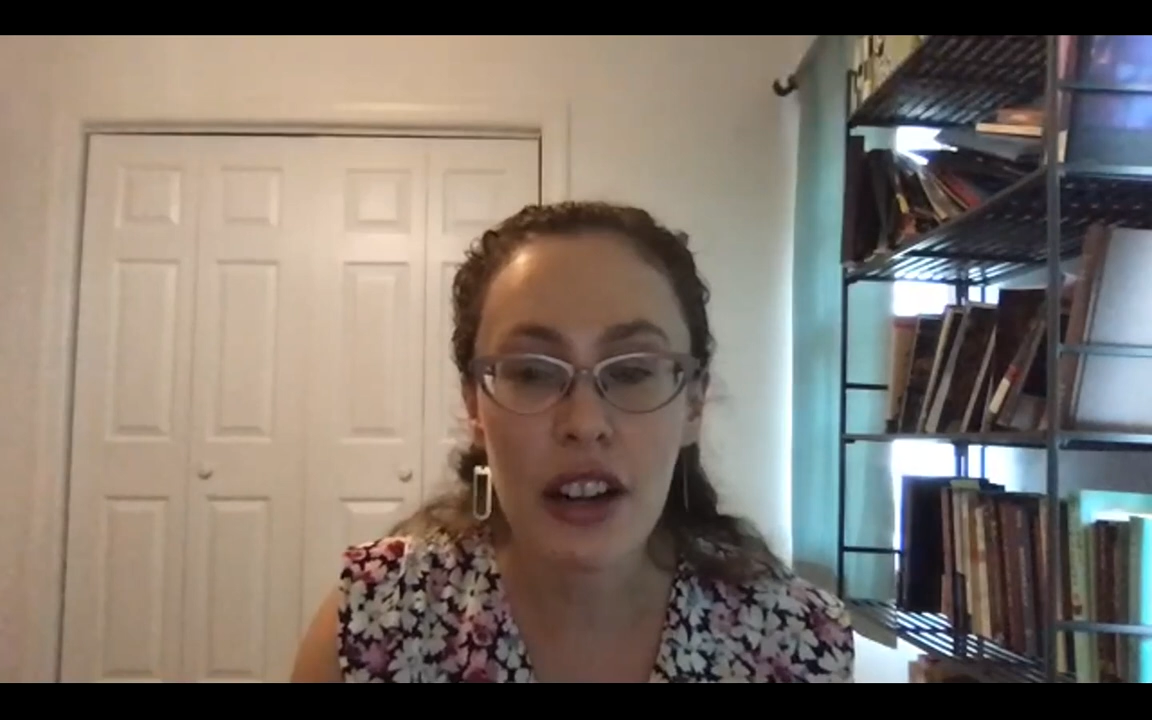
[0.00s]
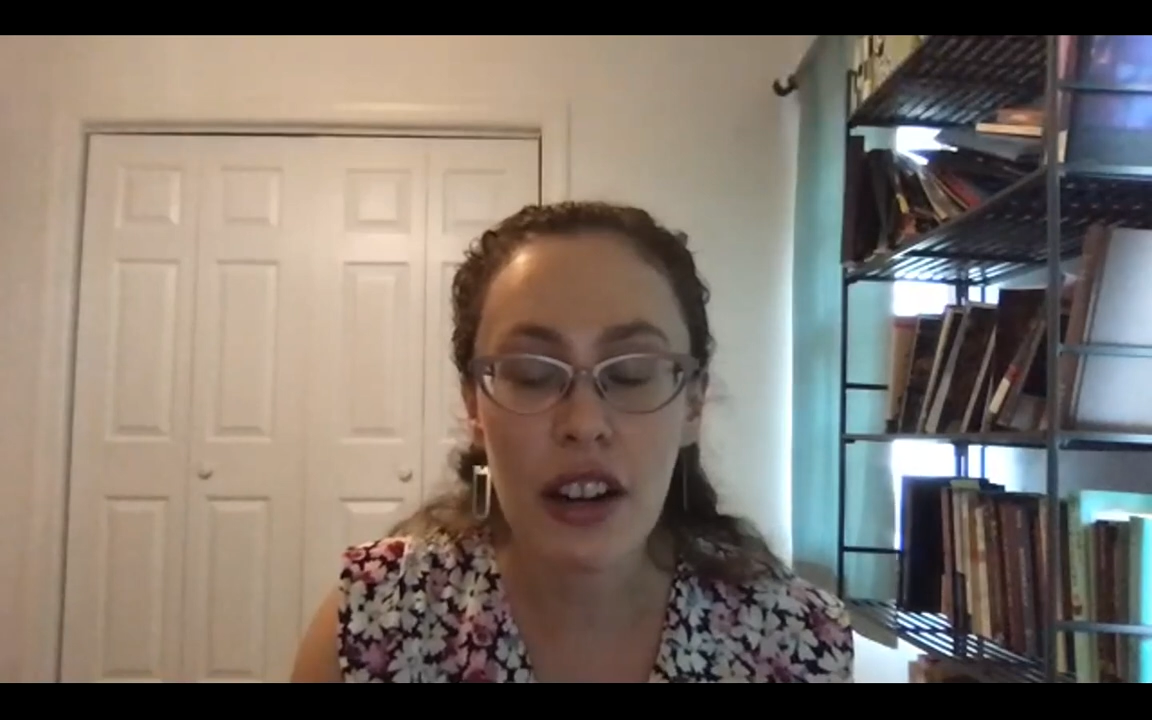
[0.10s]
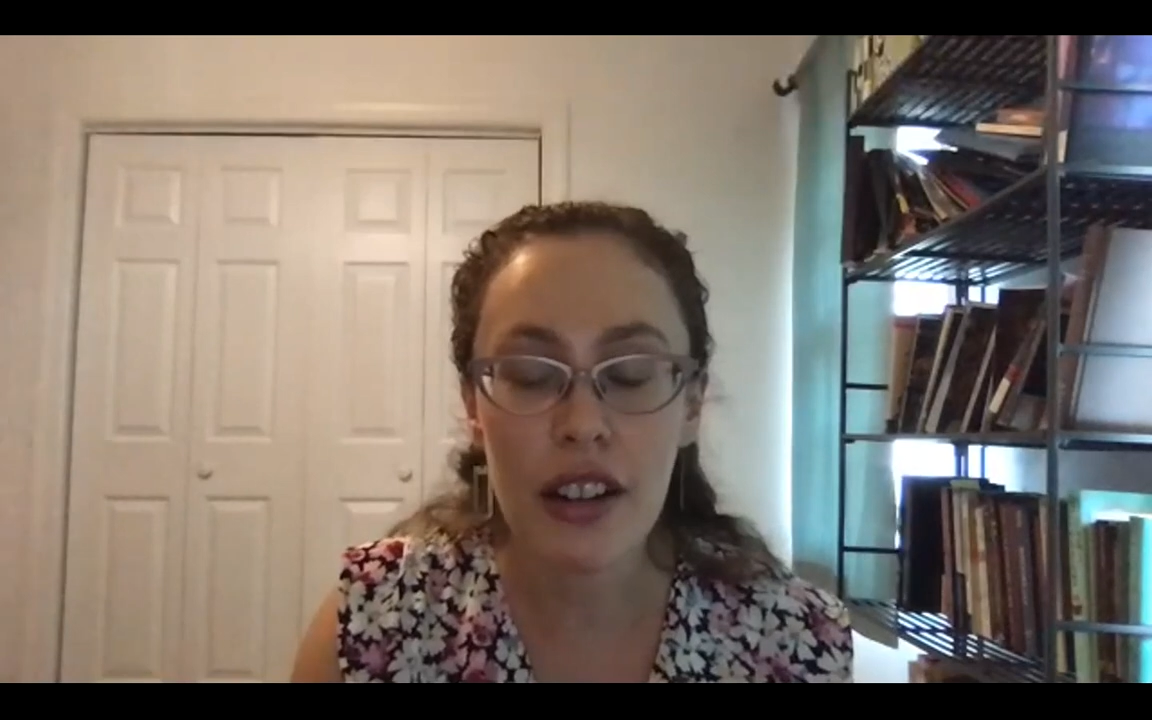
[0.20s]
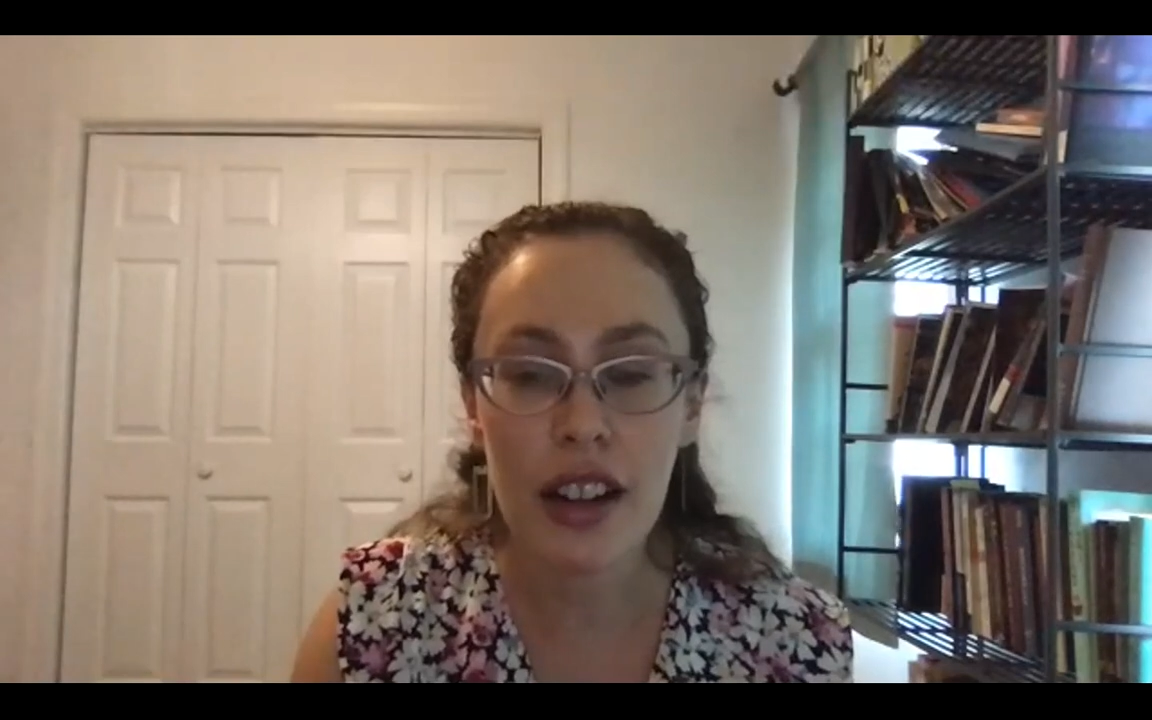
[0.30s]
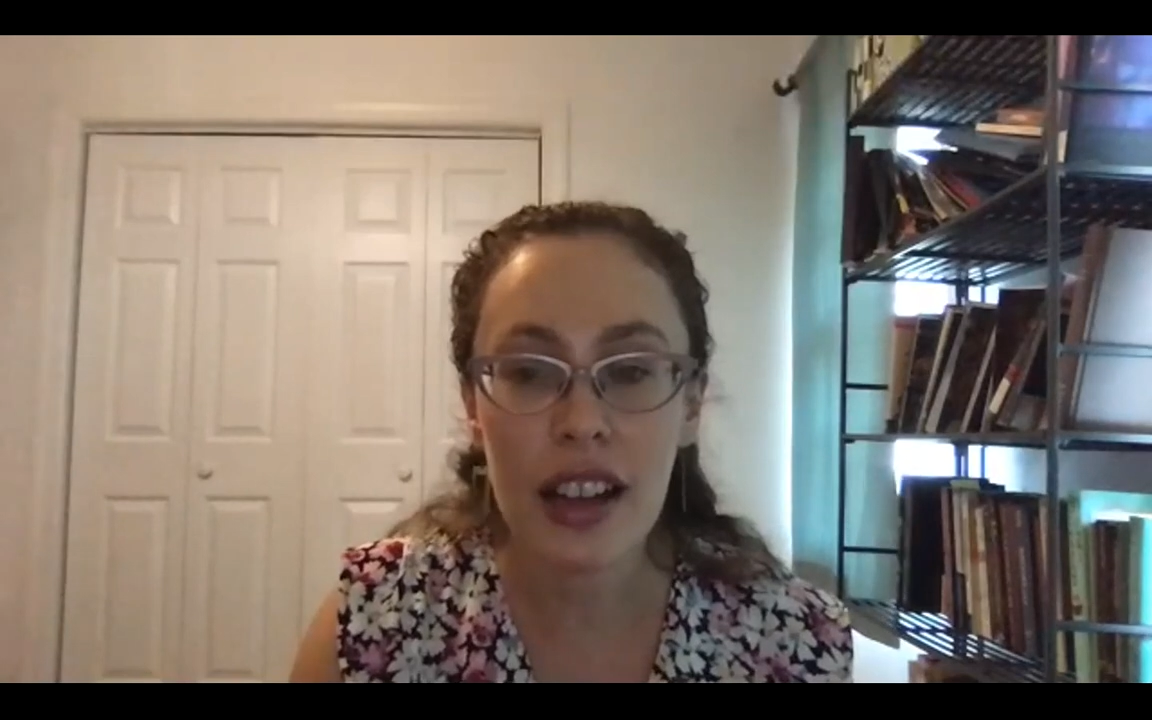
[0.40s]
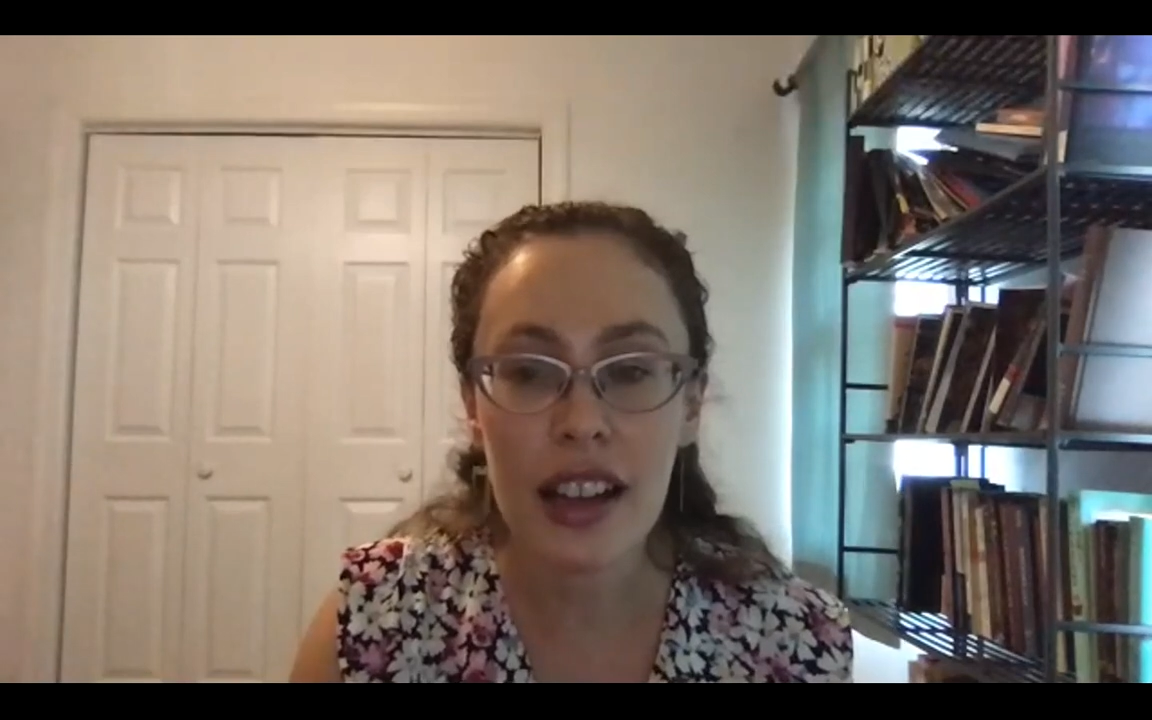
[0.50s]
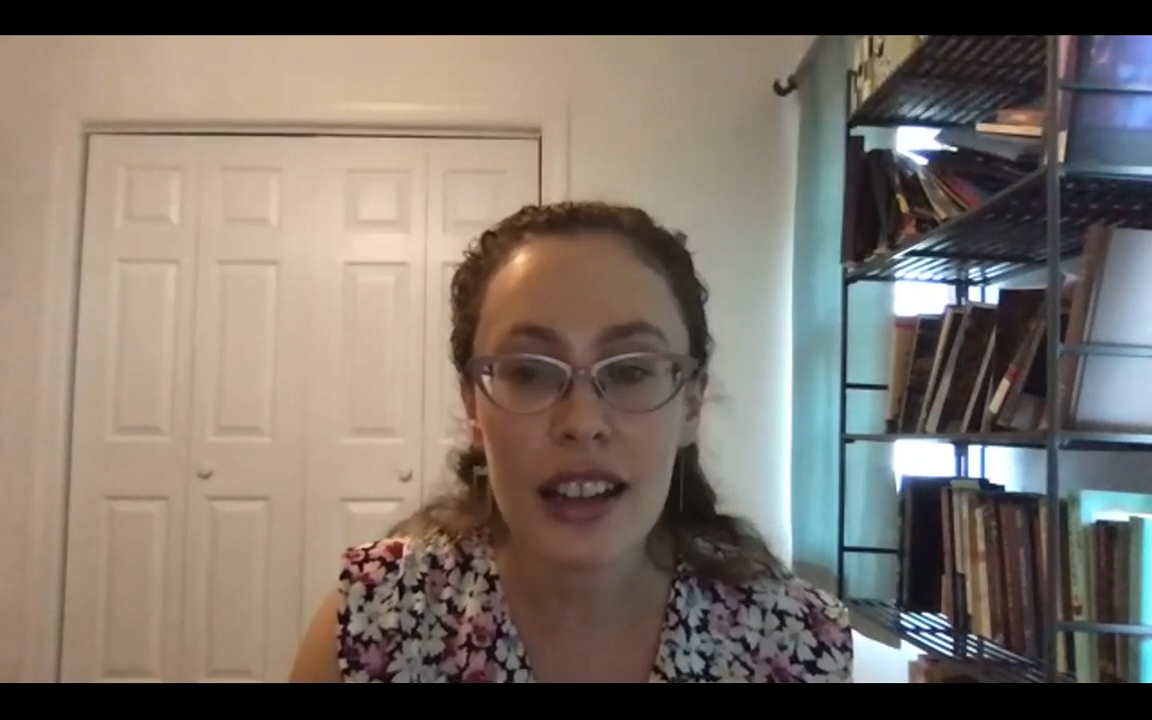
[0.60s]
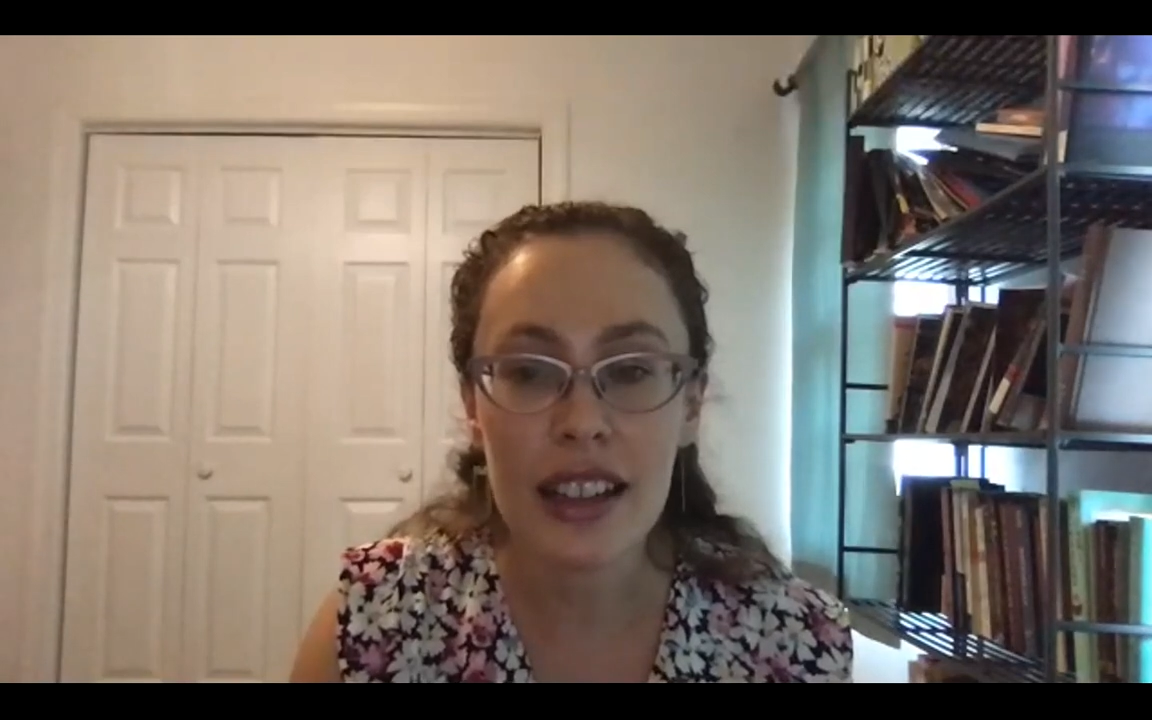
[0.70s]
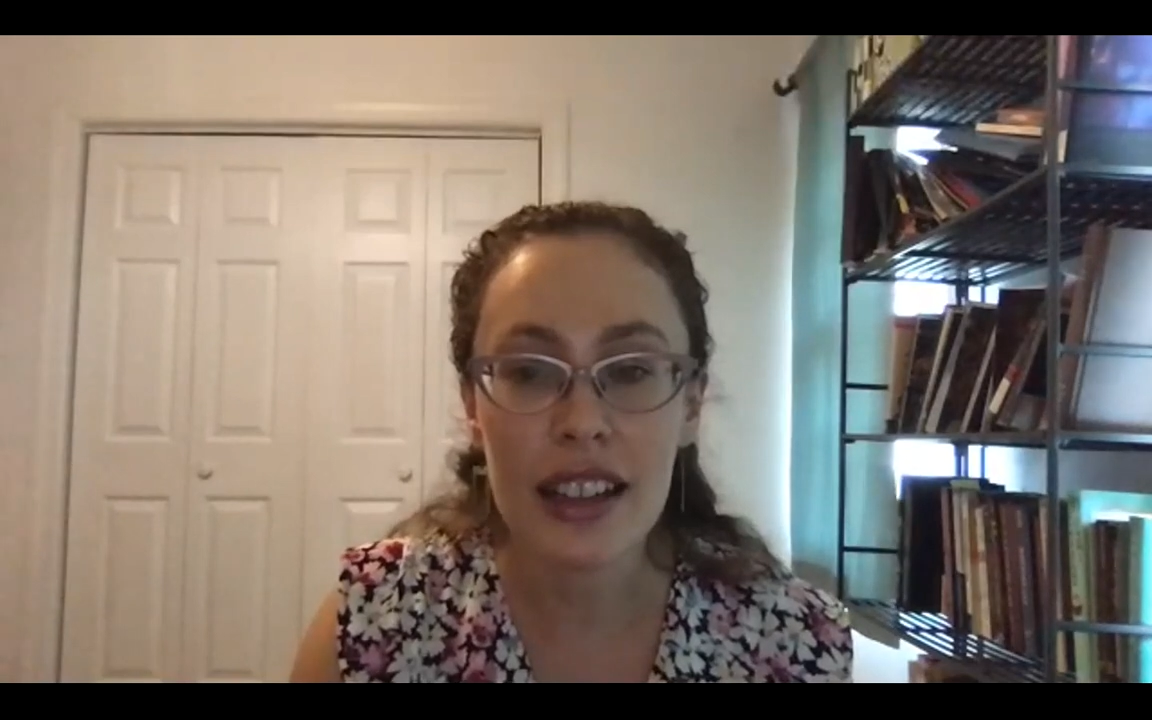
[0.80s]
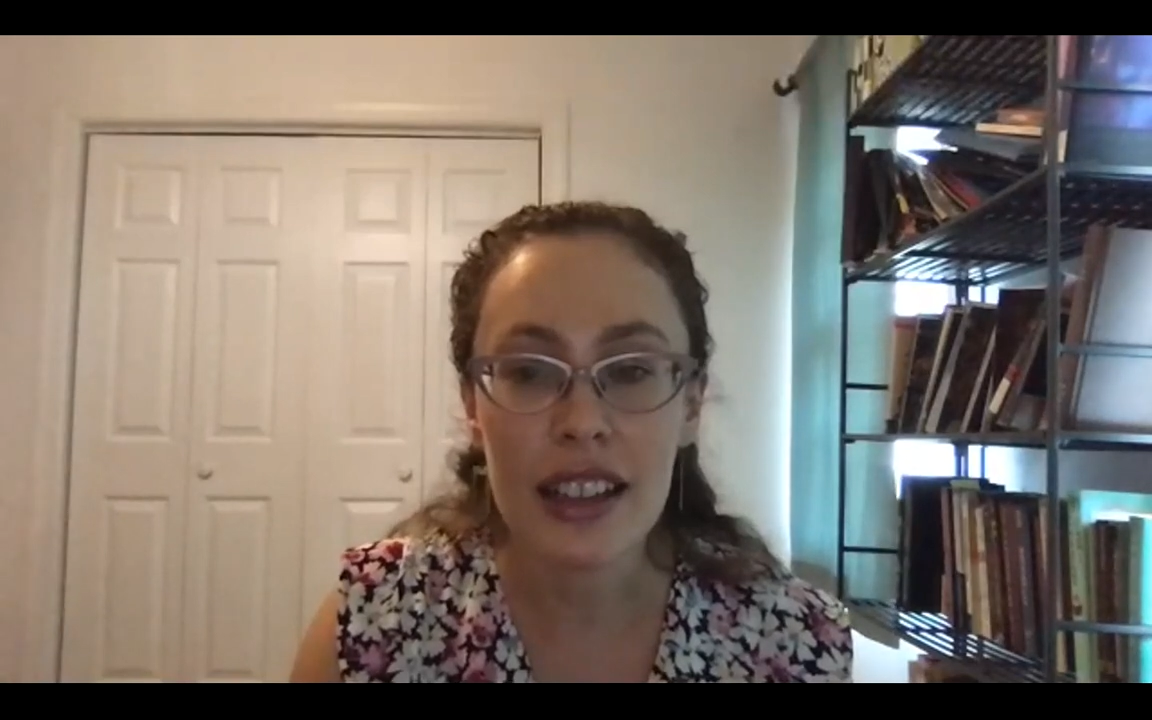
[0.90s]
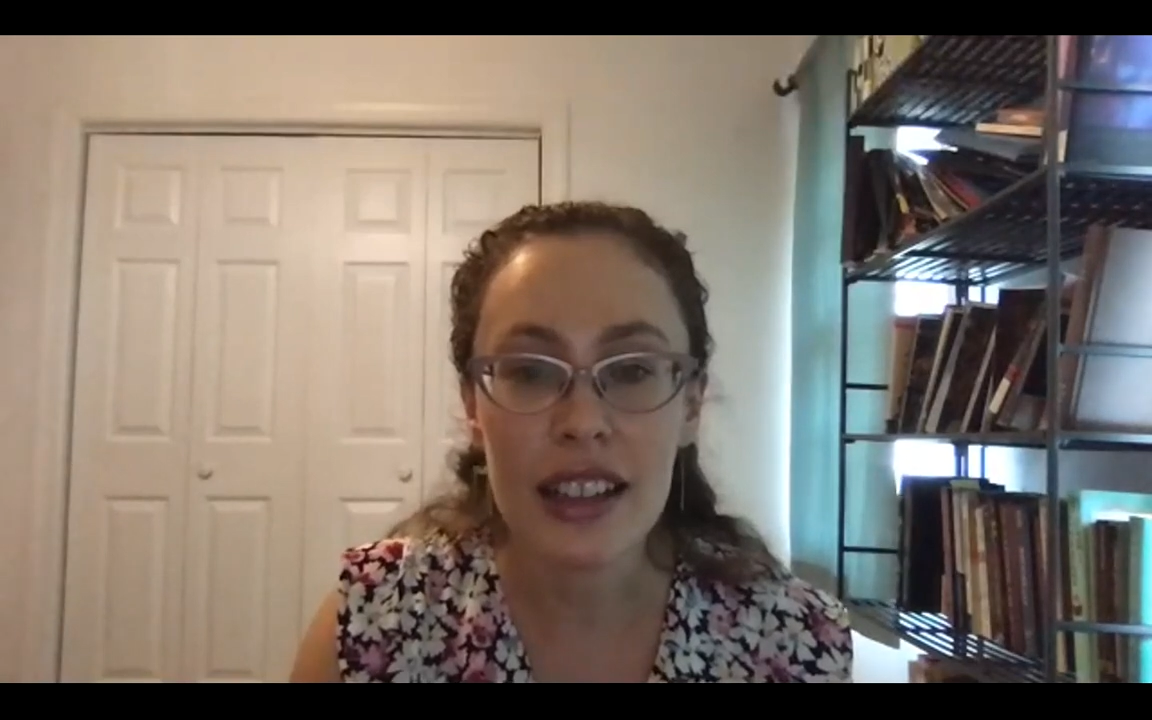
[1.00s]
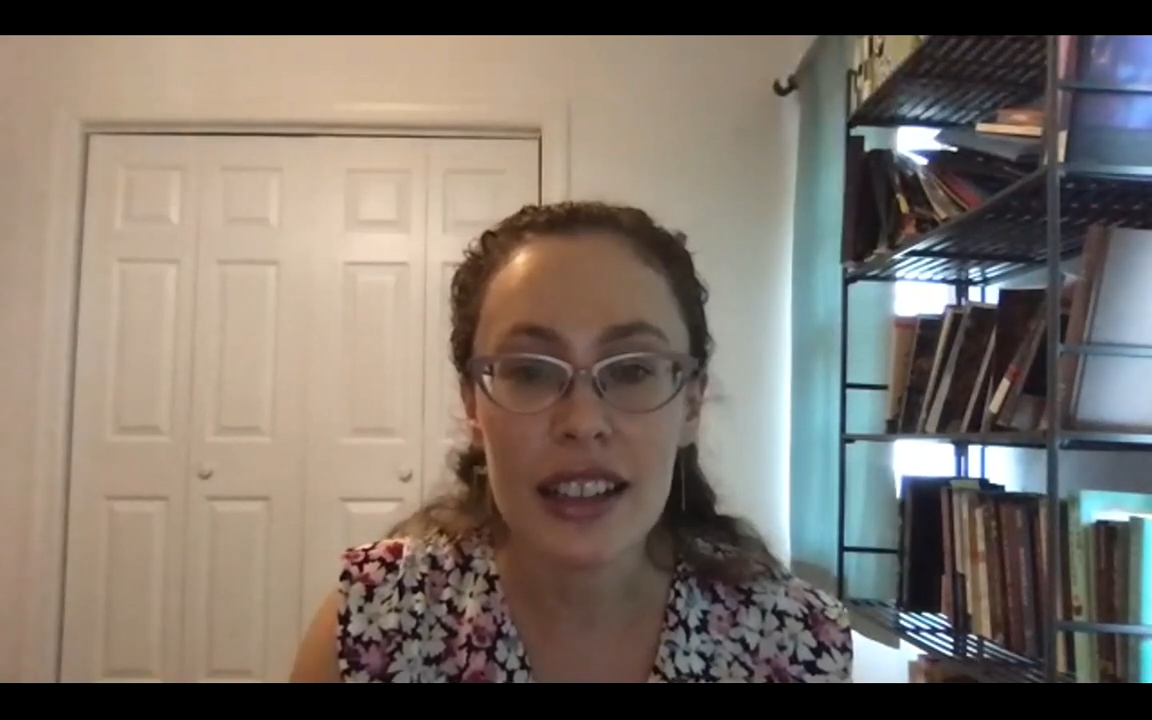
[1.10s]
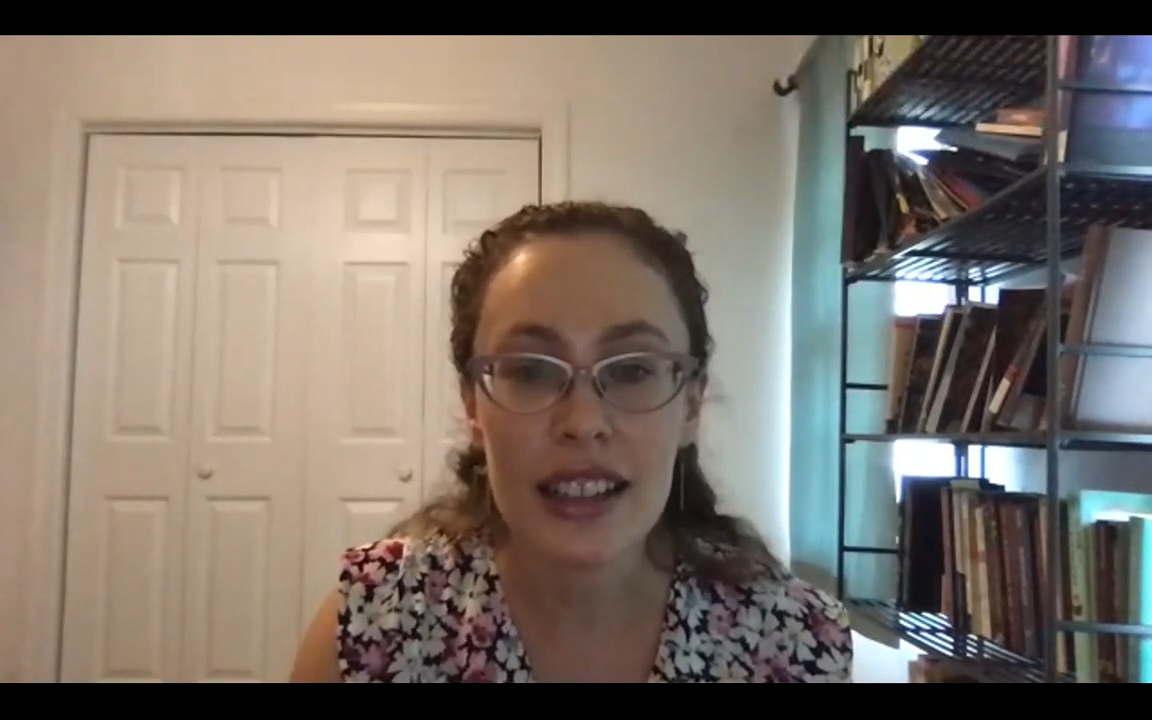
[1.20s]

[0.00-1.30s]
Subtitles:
are